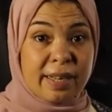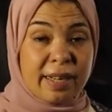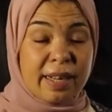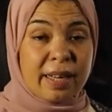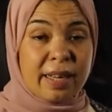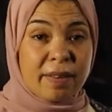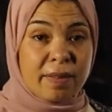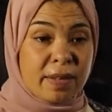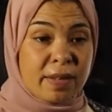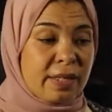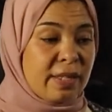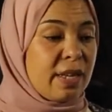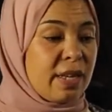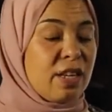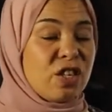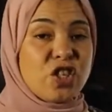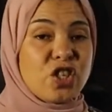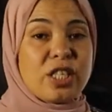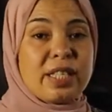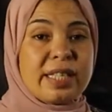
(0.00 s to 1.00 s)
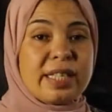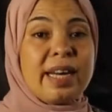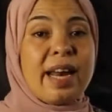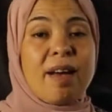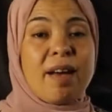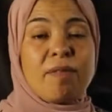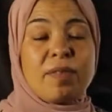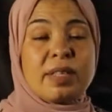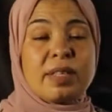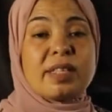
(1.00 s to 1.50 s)
in this, she still
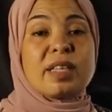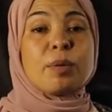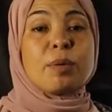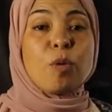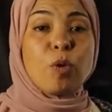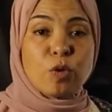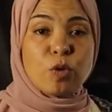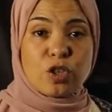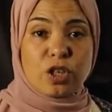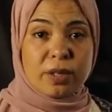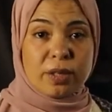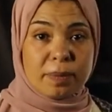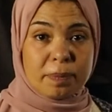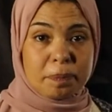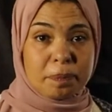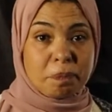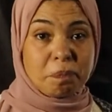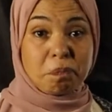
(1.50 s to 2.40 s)
have this emotion.